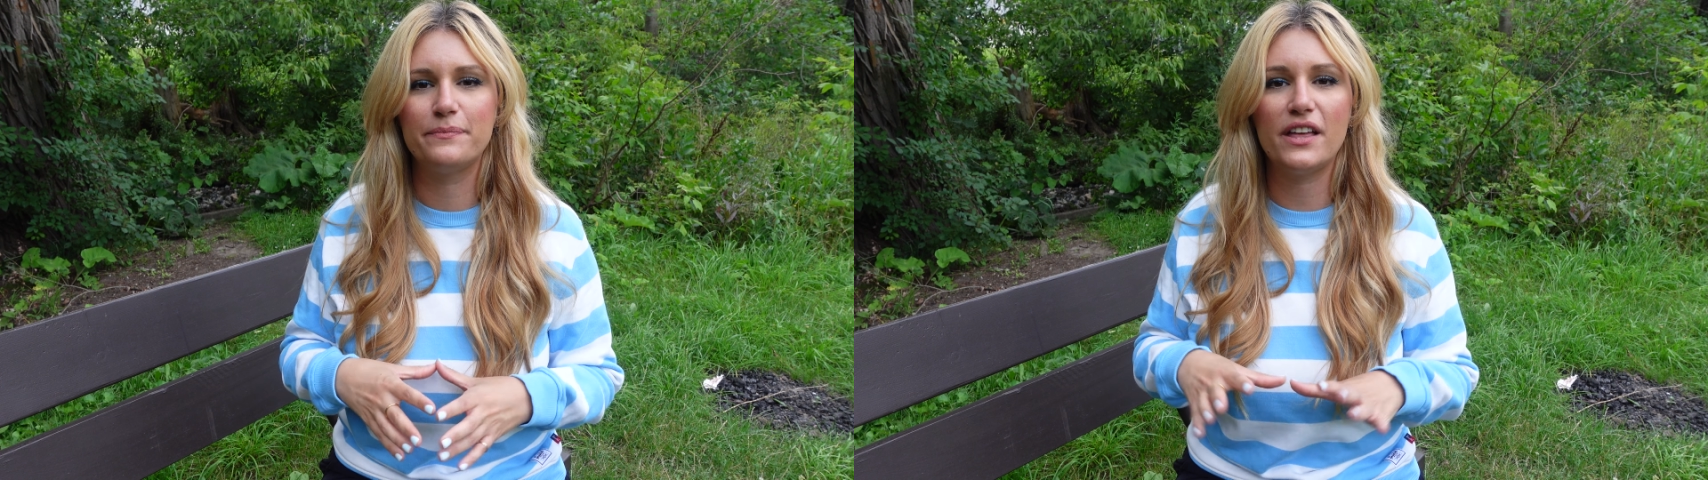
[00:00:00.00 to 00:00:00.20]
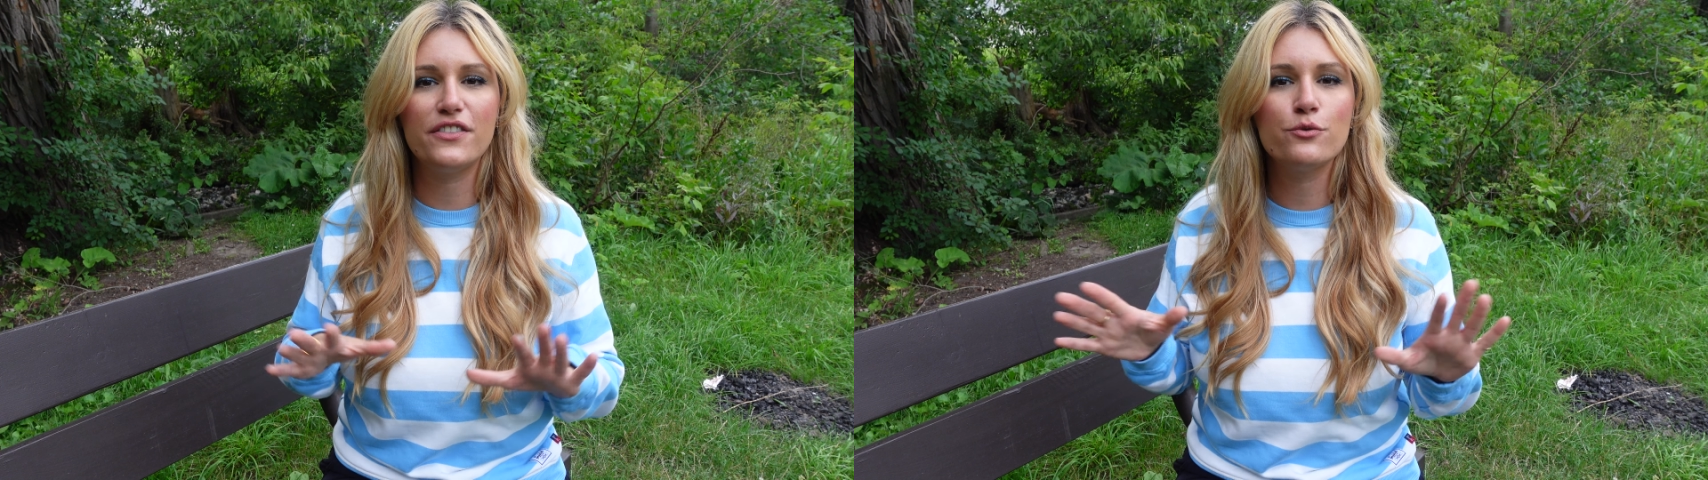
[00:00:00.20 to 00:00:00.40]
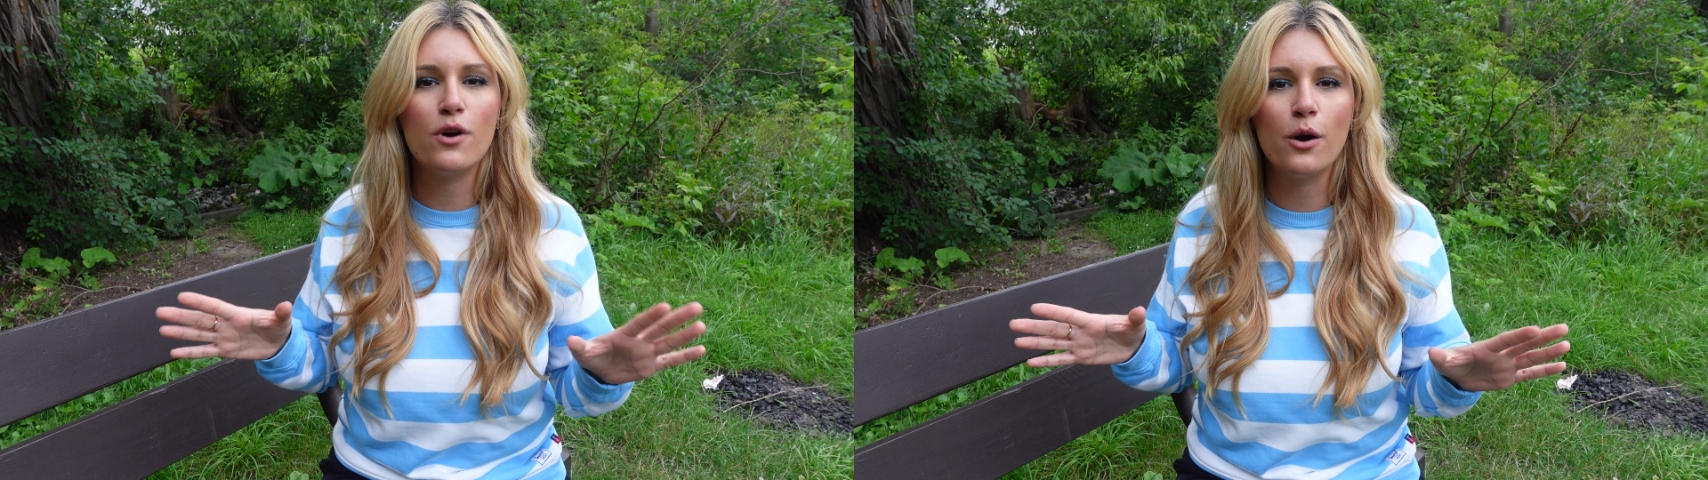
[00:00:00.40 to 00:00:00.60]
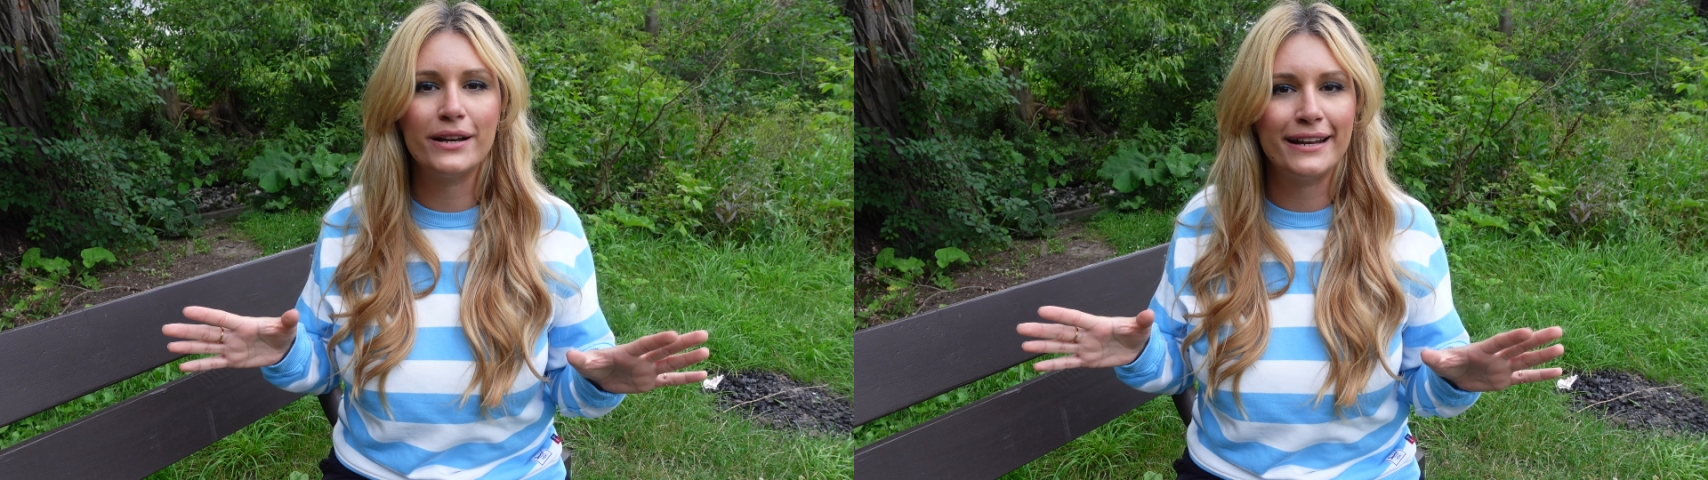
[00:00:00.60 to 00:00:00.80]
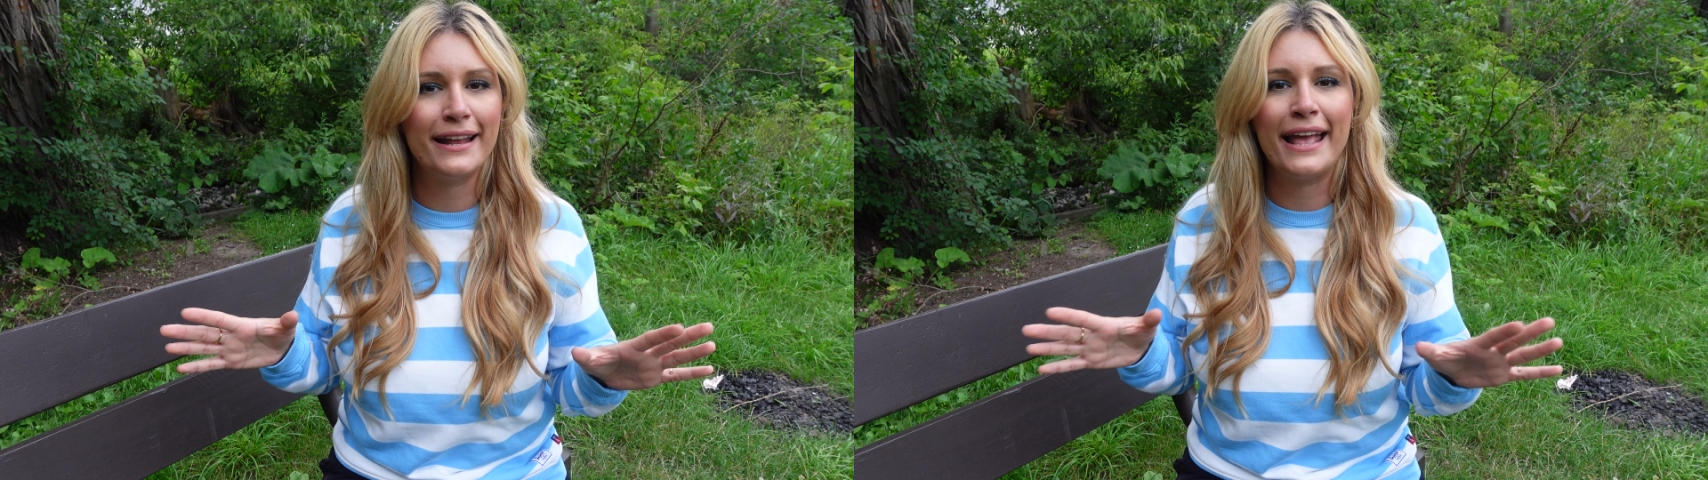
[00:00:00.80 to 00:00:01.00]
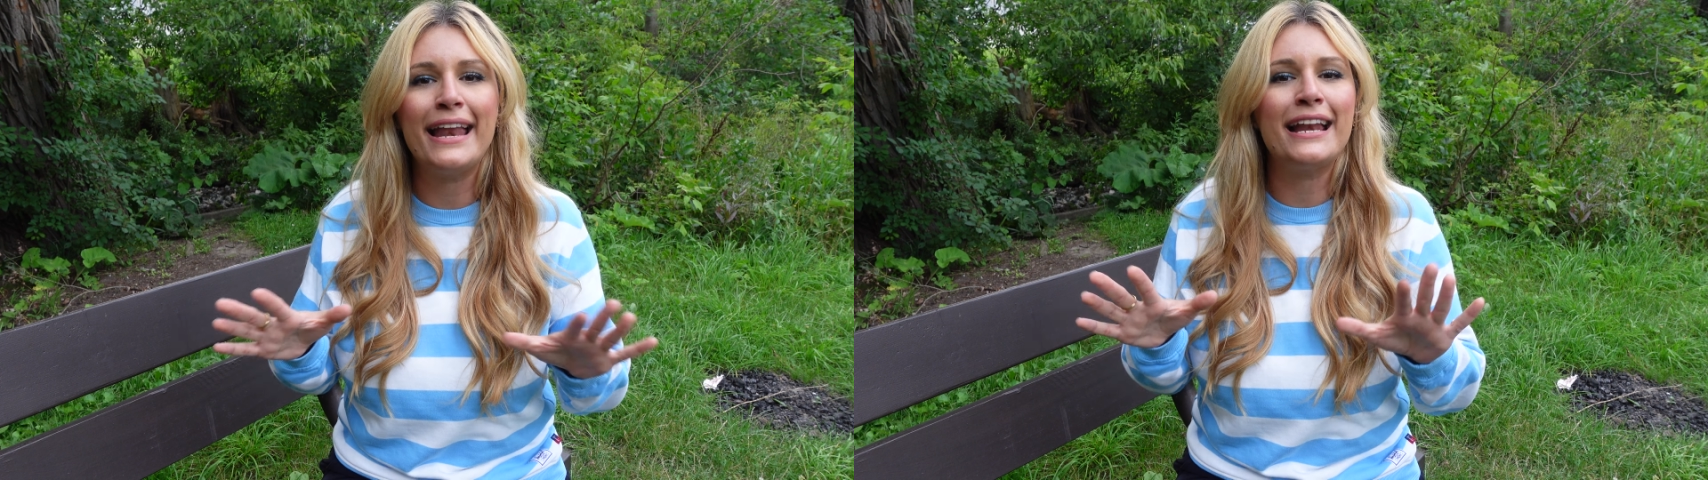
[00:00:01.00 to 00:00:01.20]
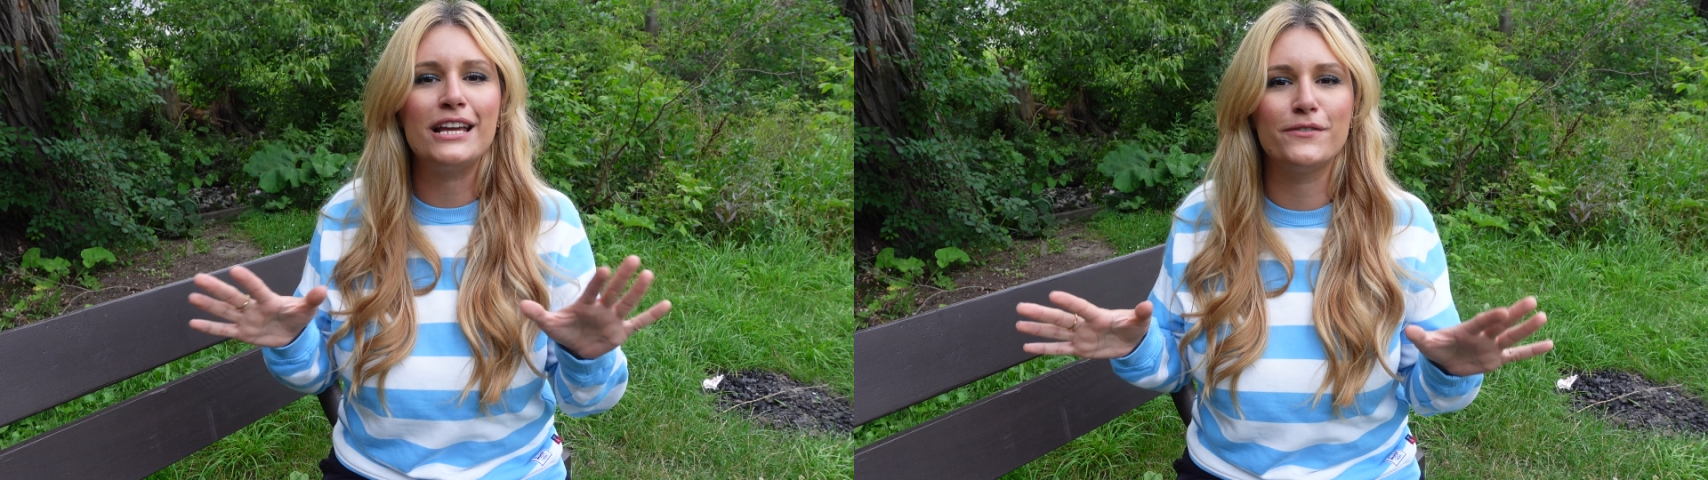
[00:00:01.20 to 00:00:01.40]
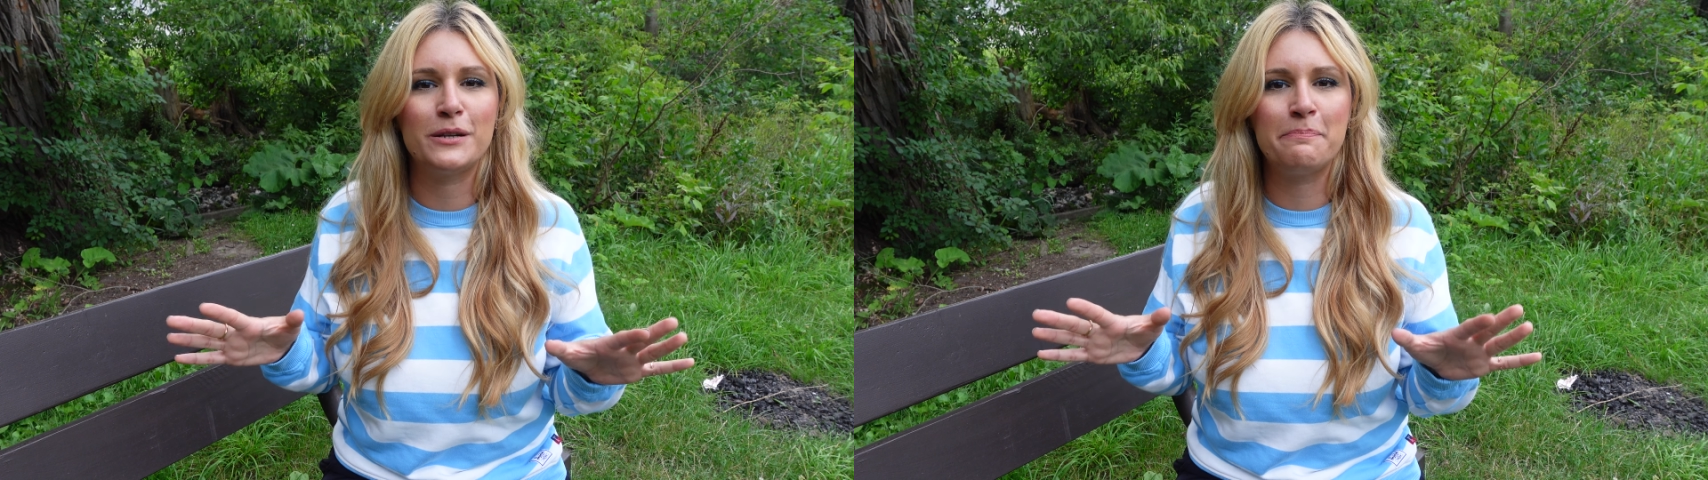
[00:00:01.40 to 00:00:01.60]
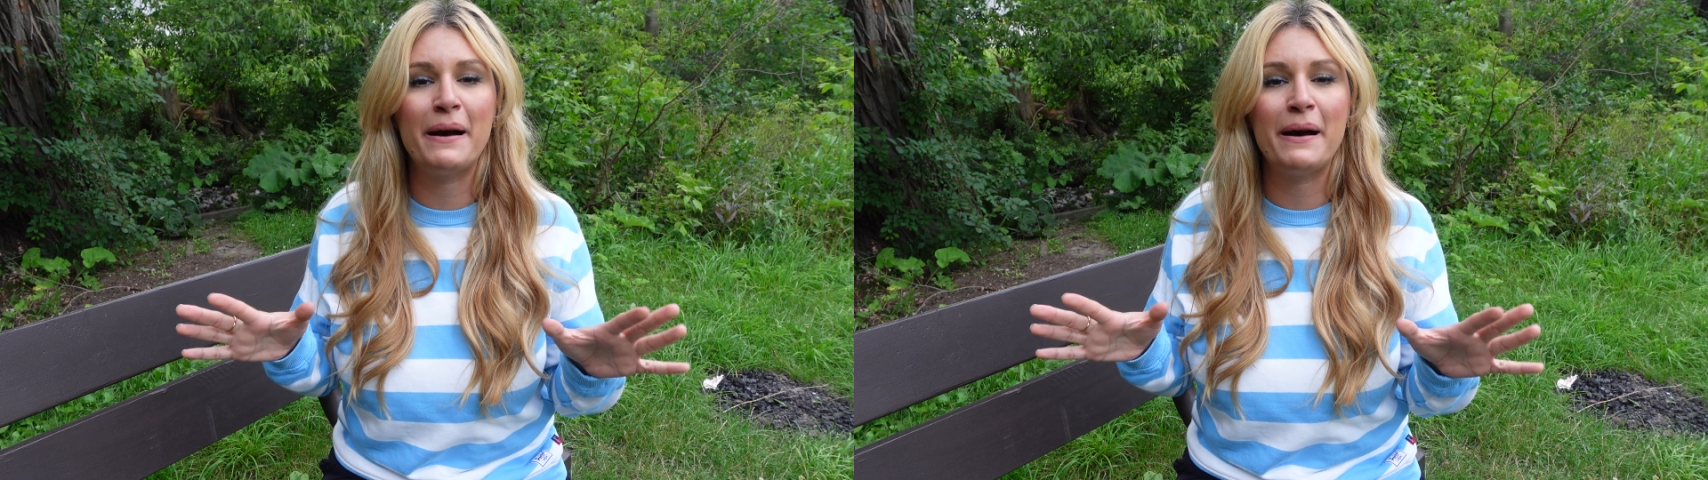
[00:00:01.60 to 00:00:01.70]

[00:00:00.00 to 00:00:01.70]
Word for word: Nothing wrong in, it, in any of it,